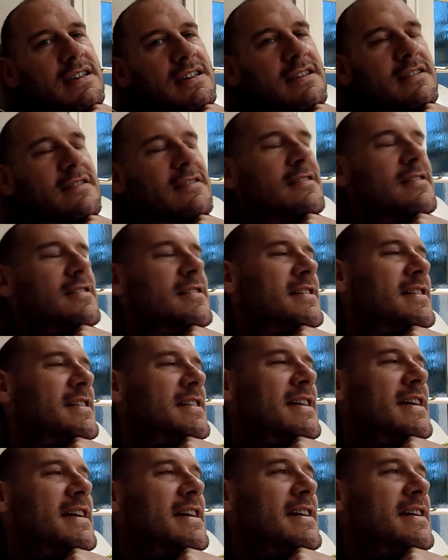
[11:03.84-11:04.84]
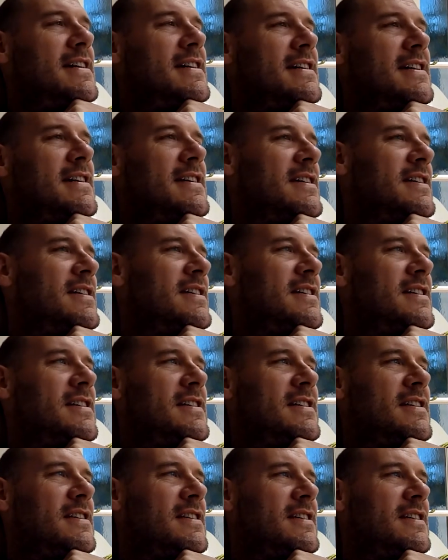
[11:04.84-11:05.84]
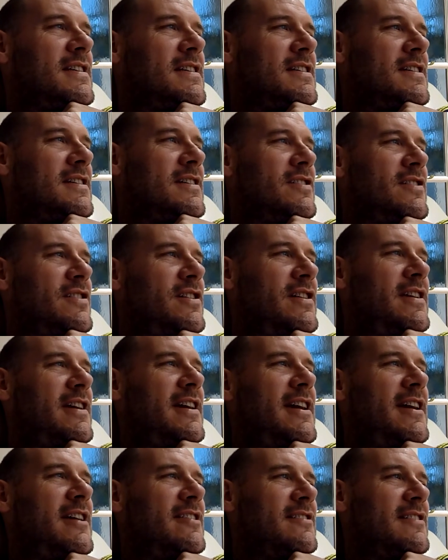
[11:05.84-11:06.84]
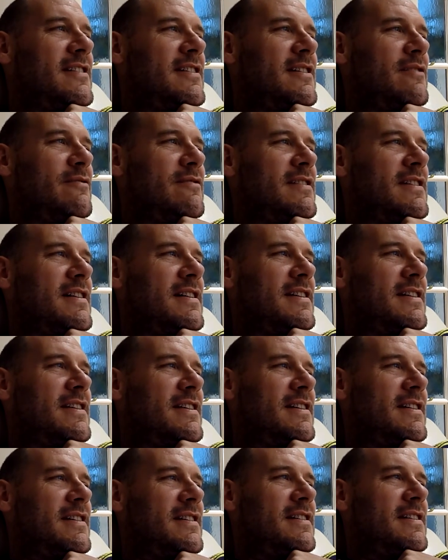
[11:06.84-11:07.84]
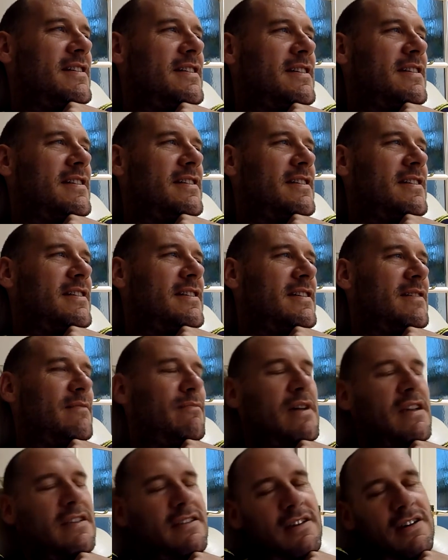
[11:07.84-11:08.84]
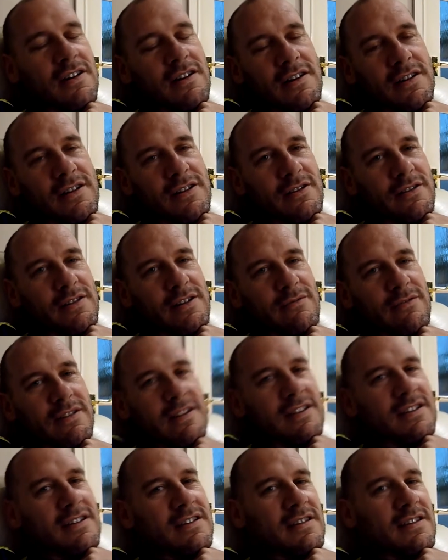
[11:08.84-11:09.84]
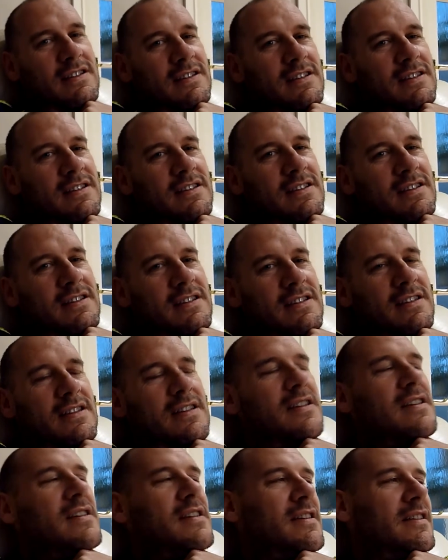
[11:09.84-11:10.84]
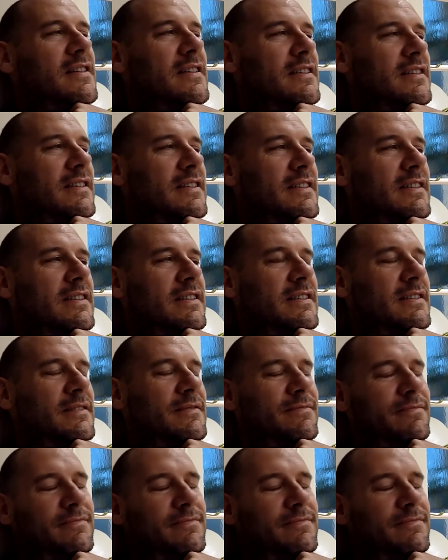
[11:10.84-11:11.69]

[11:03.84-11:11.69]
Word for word: So yeah, because you, you hate sitting outside in a in a messy garden, oh, don't you? When it's messy. Yeah.